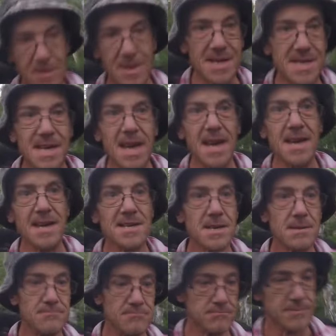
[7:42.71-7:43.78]
in the cities,
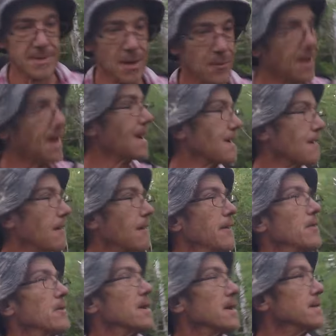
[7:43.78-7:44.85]
you know, we got a
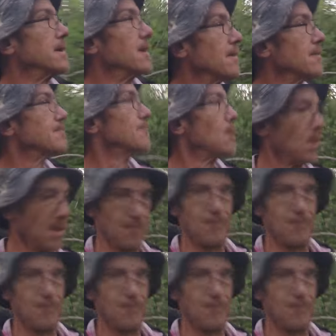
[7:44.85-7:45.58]
cardinal and, you know, or